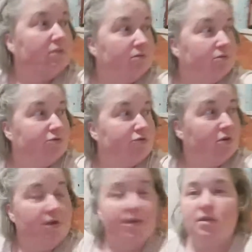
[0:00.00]
try
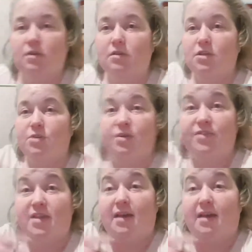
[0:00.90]

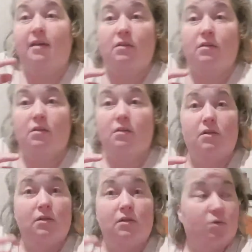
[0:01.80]
to go
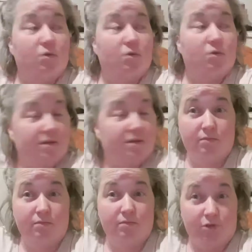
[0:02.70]
over there
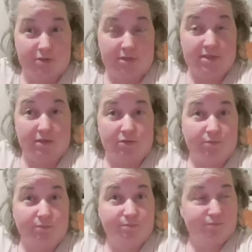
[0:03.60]
without the phone
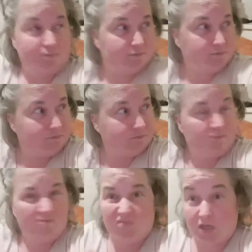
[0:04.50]
losing
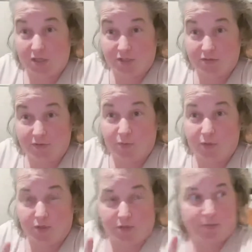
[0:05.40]
signal.
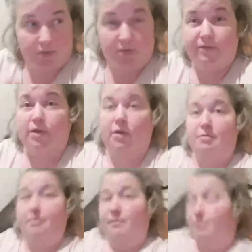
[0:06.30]
I don't know if it'll work, but I'm